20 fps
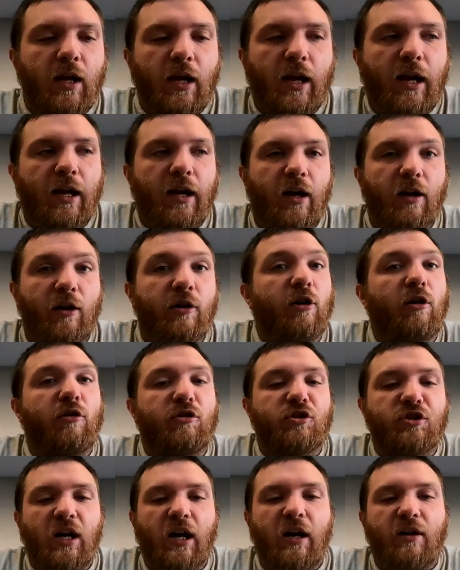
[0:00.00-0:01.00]
And a good
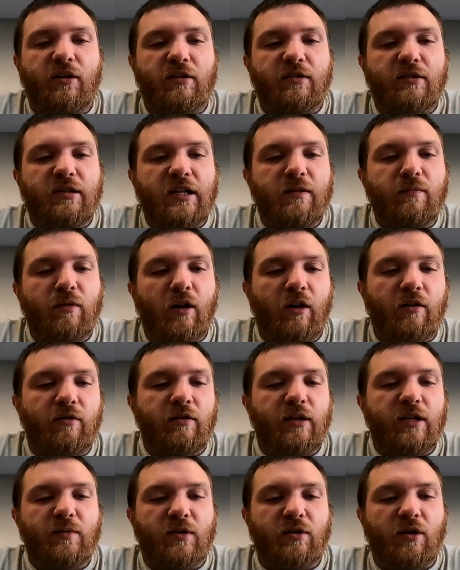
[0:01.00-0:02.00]
old shout out to
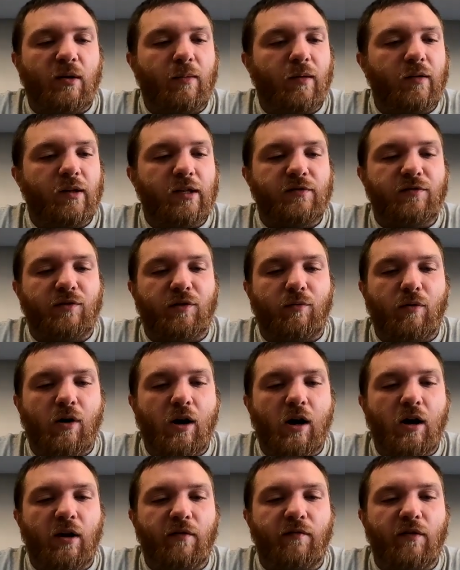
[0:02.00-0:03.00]
Debo. He's been talking about these for a
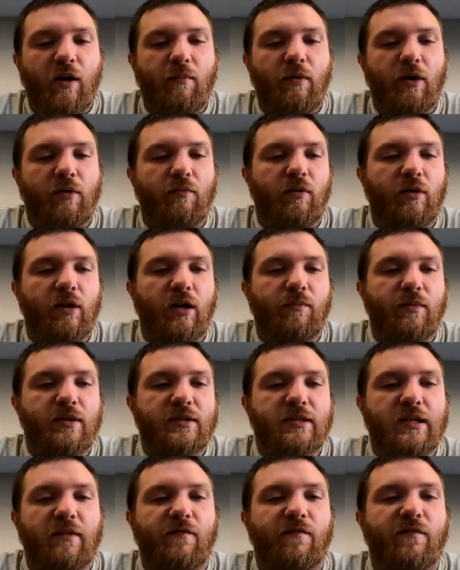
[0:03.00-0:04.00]
while, and I finally picked one up.
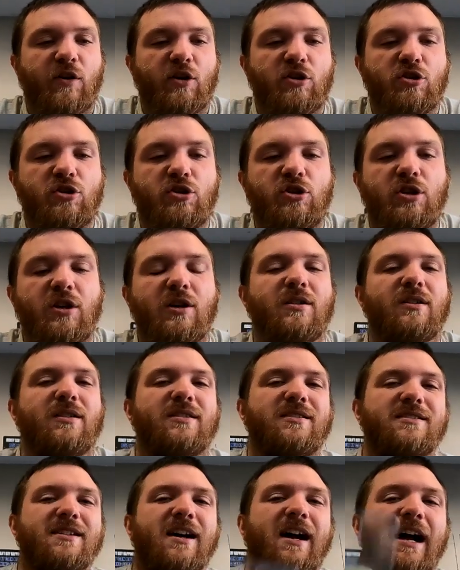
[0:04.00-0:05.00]
It's the first gen
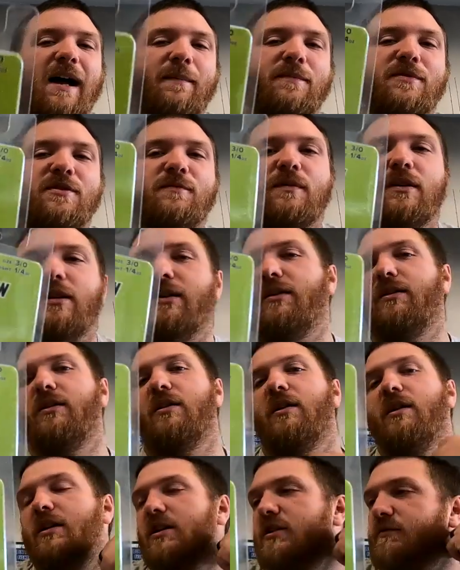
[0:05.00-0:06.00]
top spin.
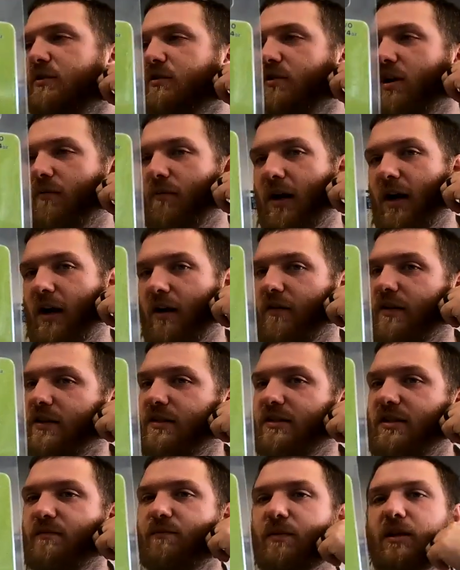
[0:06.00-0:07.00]
He's talking about how
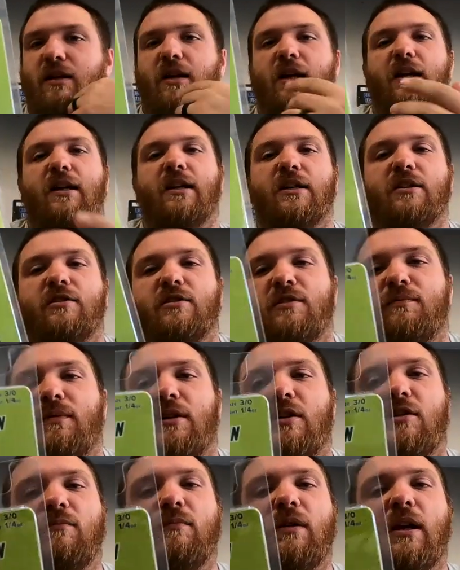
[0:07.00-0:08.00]
this has been like his
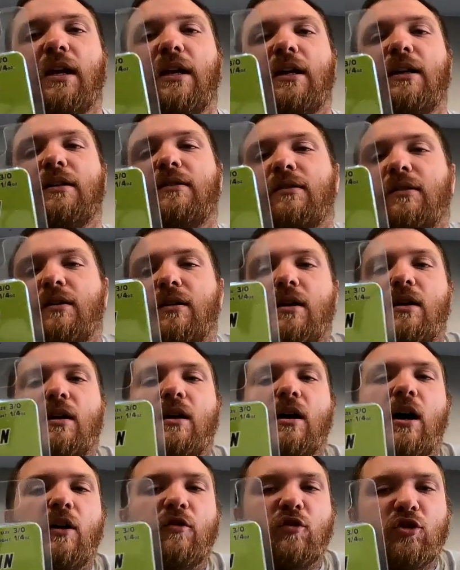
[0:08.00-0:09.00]
spinner bait
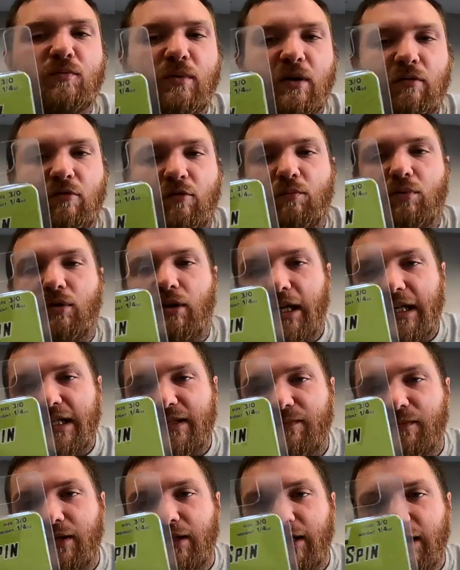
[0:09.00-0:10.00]
underspin
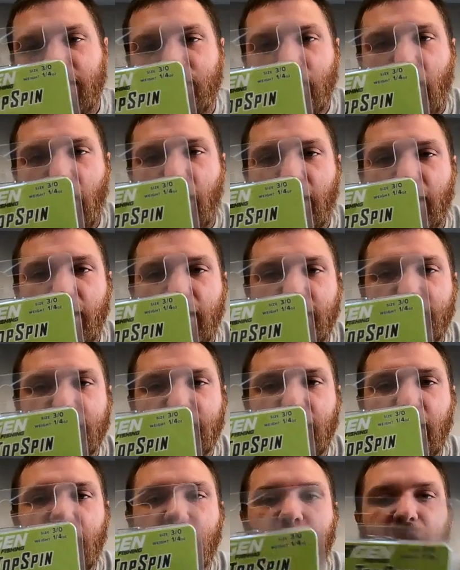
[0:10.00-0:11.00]
replacement is mainly this
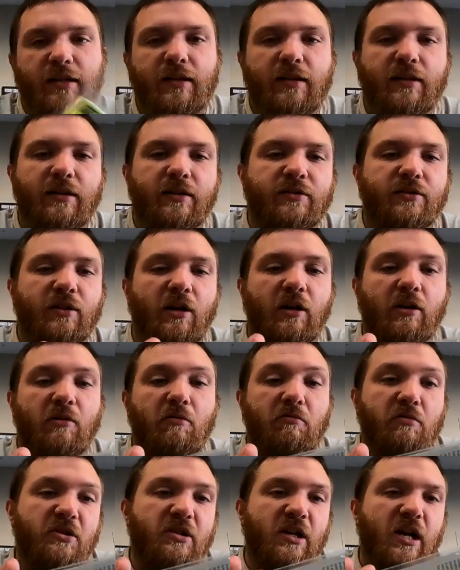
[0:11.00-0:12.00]
guy.
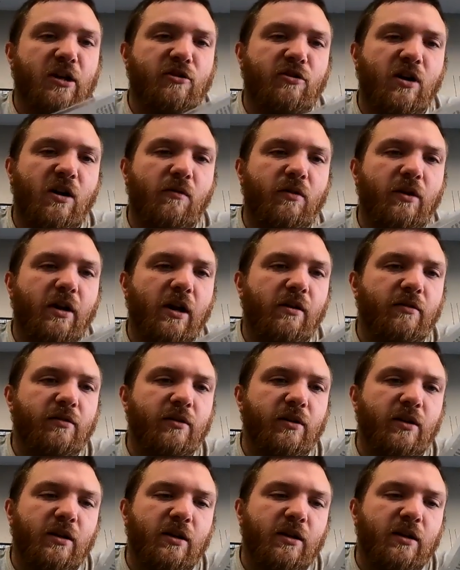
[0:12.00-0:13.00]
So decided to try one
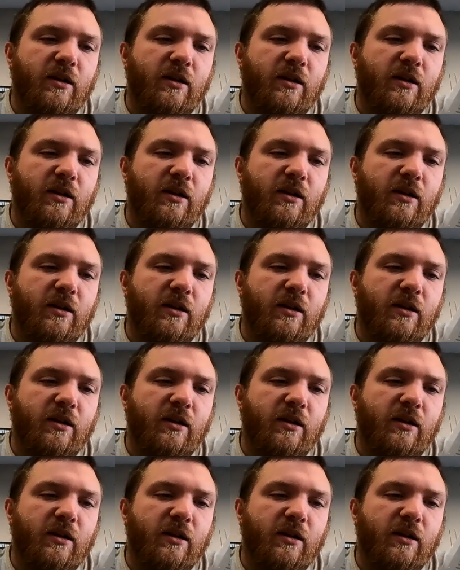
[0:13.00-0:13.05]
out.